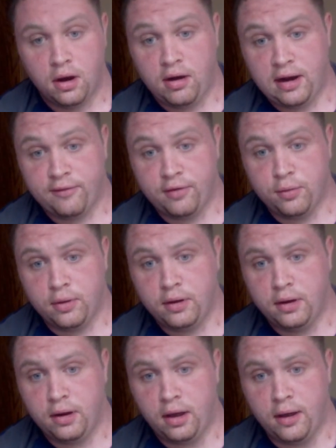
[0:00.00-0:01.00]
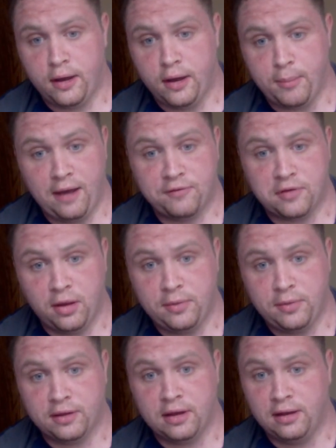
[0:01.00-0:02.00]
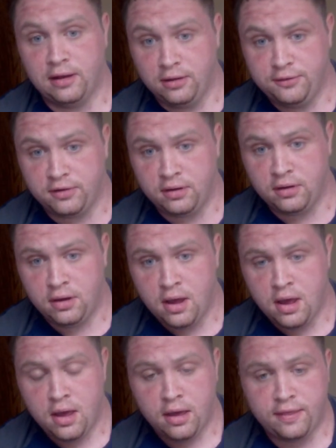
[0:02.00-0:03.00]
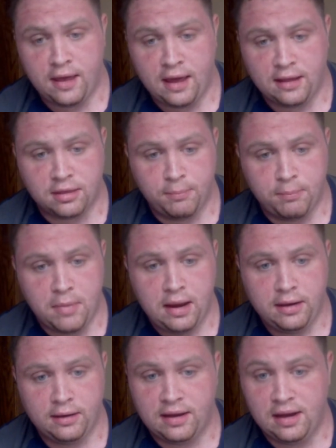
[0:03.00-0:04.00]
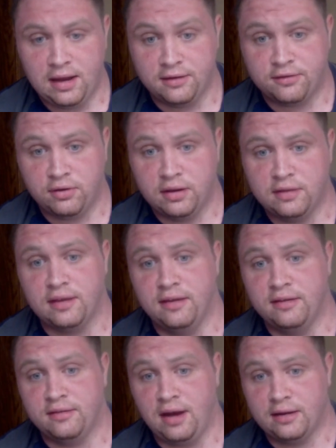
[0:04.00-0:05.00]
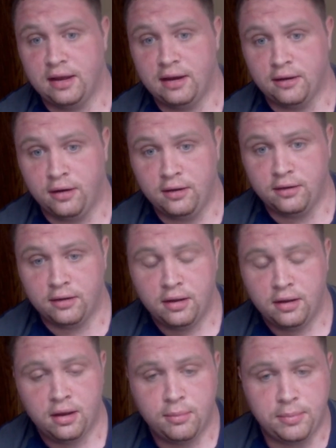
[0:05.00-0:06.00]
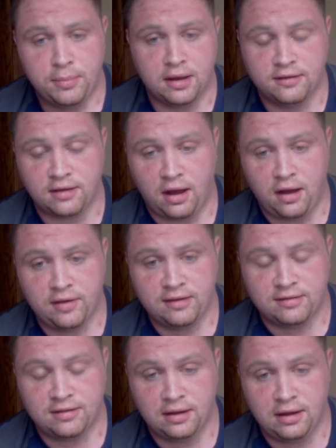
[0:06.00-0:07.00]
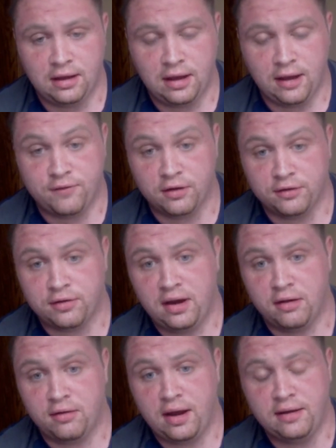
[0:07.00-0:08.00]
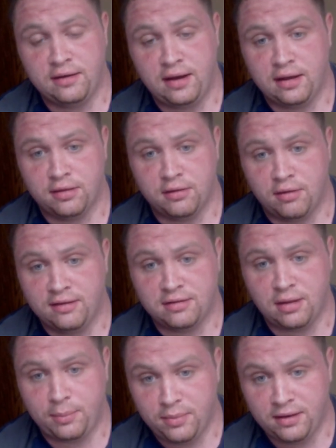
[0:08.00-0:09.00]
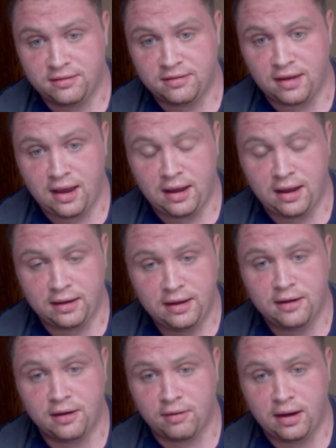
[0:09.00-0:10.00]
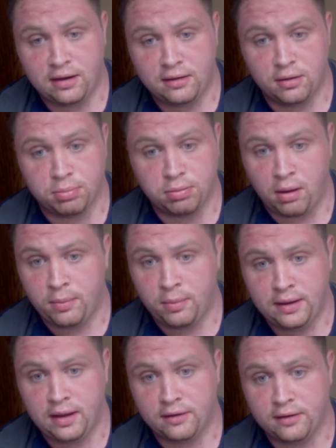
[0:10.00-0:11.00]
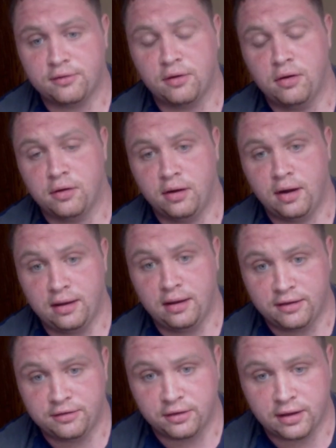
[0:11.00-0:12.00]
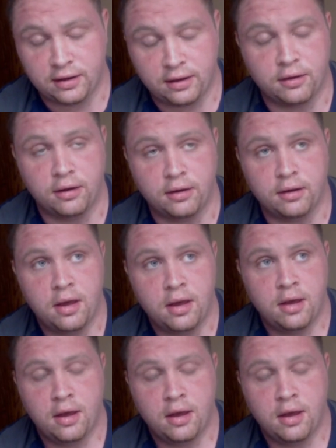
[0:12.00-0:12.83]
All right, everyone. Um, I've come to the conclusion that the main key to strength is not getting hurt. Because obviously, if you're training right and taking the right supplements and eating right, you're probably getting stronger unless you're getting hurt.